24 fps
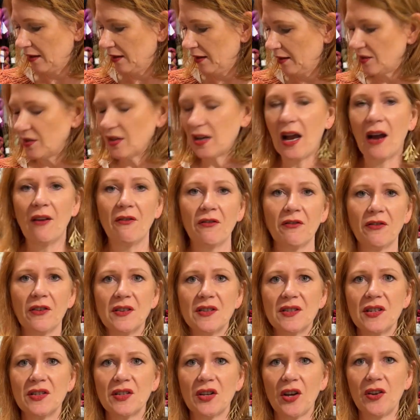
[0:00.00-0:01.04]

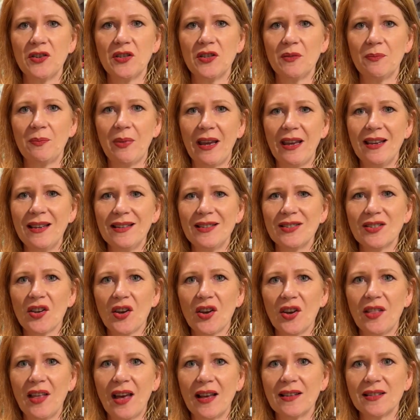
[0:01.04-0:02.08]
circumference is going to be, so
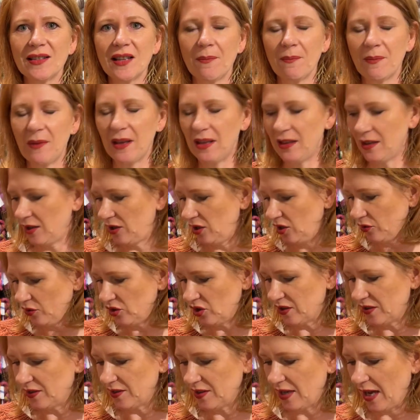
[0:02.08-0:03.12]
that's something that you'll
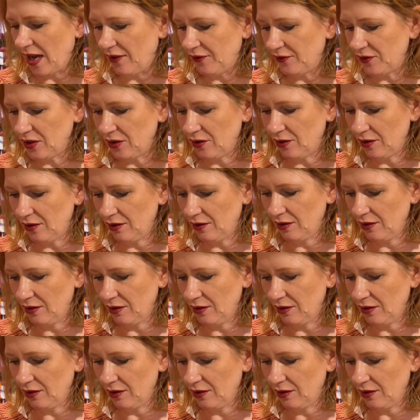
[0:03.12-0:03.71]
just have to